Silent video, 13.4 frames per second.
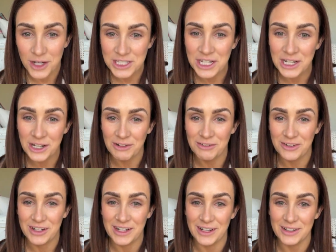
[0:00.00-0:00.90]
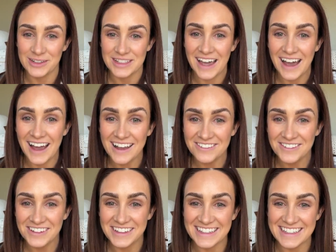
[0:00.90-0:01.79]
watching your videos. Hi,
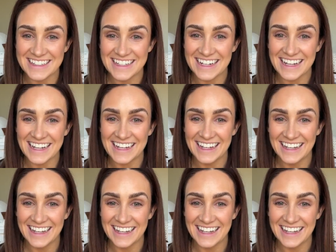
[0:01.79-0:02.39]
Felicity!